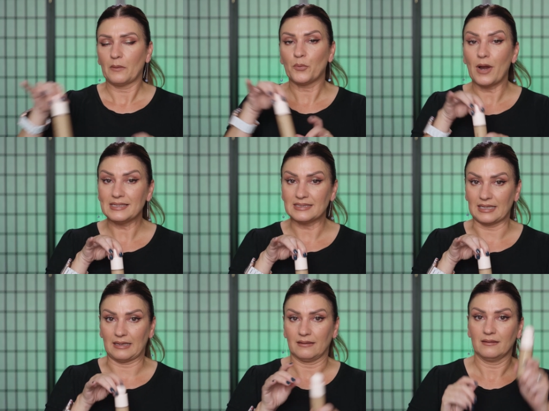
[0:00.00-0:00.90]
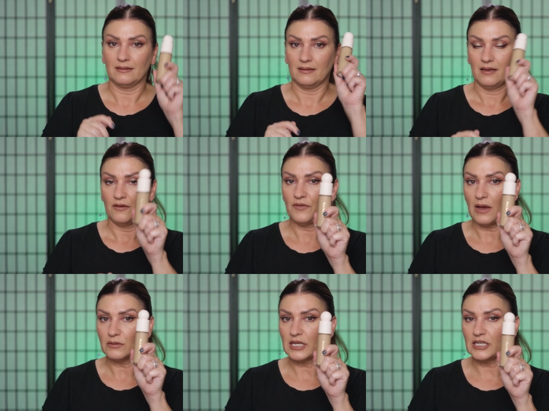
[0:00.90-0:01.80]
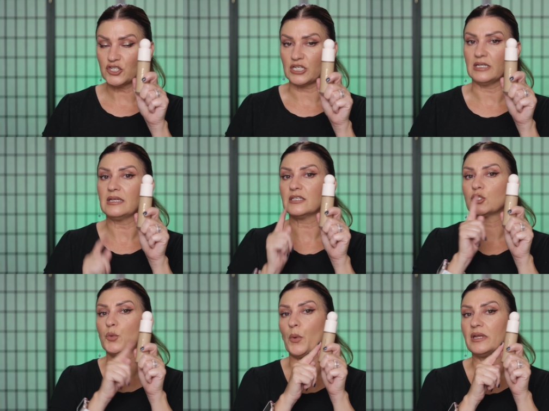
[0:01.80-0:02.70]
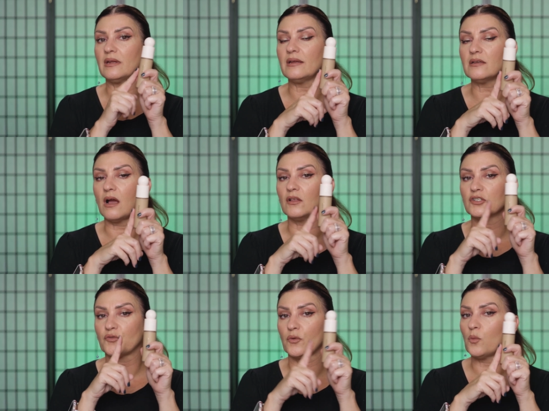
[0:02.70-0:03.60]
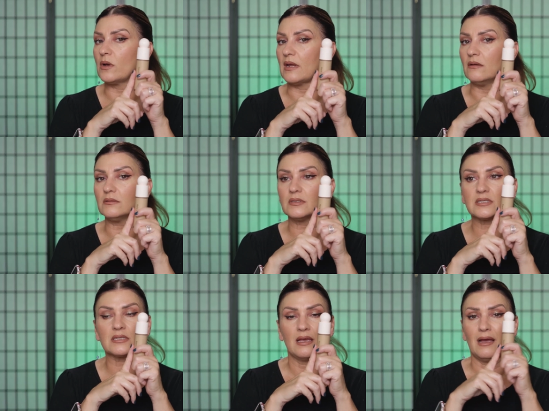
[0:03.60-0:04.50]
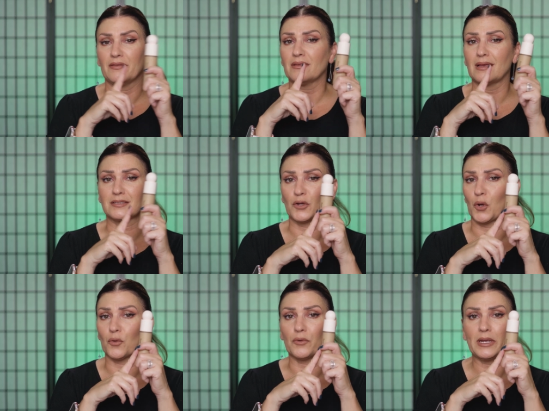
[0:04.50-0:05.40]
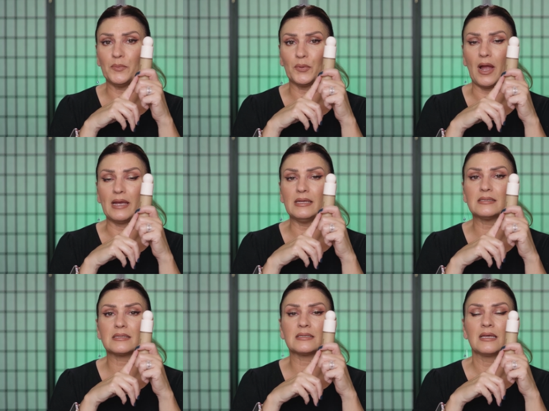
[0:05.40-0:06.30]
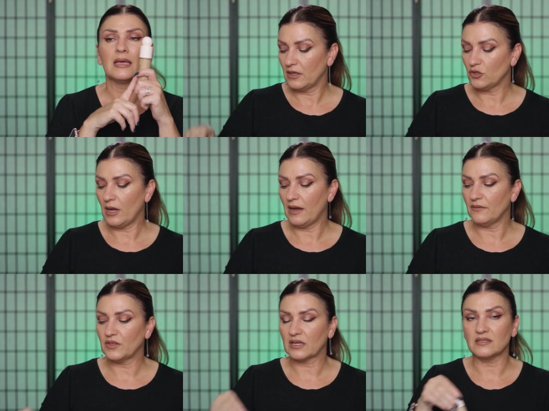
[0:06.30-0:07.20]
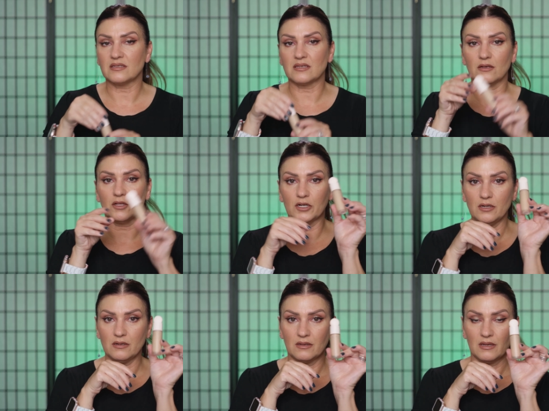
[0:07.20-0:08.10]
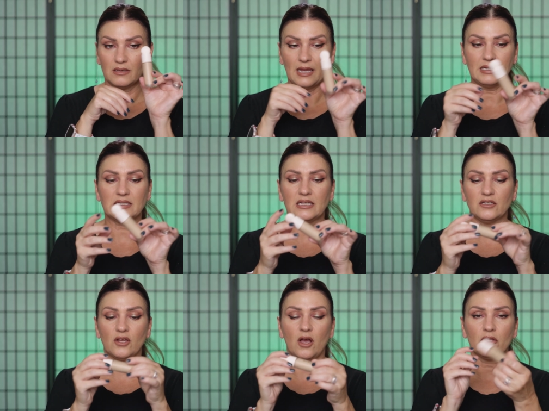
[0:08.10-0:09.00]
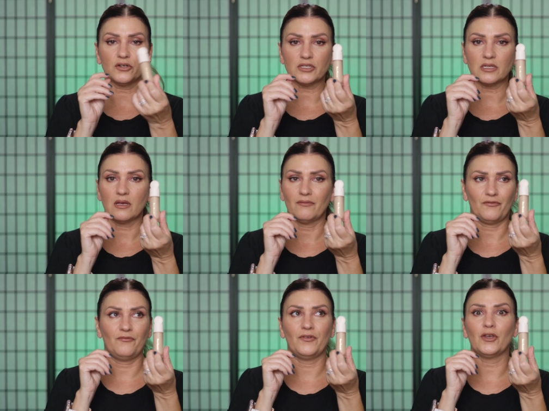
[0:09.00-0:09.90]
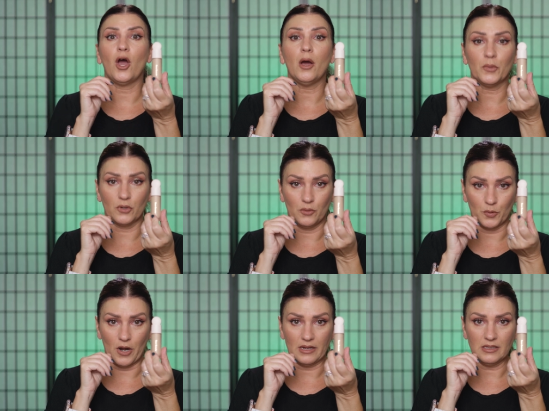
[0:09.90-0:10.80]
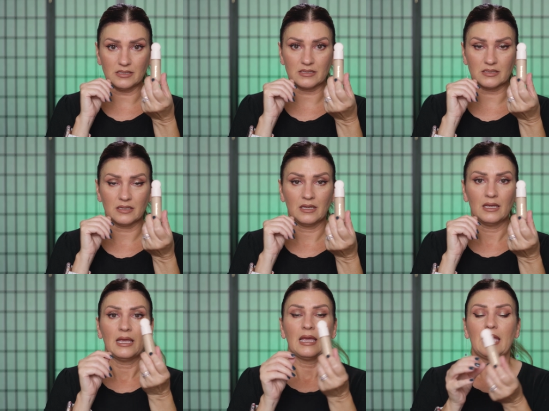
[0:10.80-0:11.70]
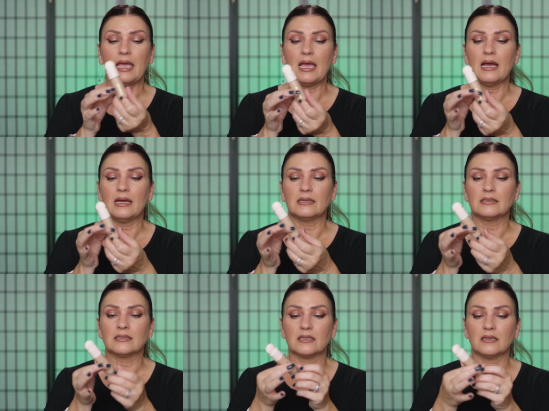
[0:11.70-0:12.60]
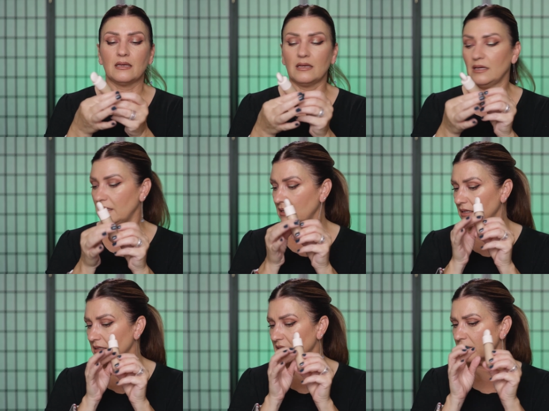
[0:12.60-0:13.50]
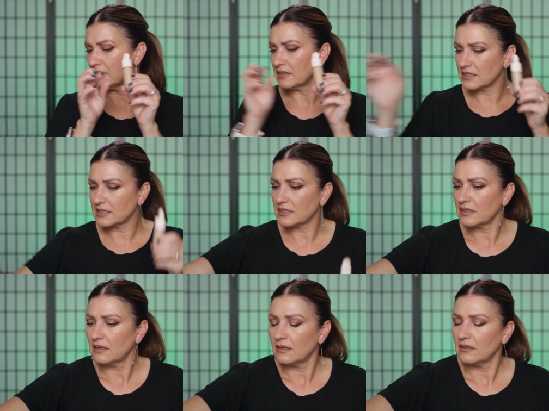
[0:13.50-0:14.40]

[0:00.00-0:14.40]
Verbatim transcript: pricing. Foundation is $29 for 1 ounce. I think that's a great price. Then you have the concealer, $19, phenomenal price. And it is,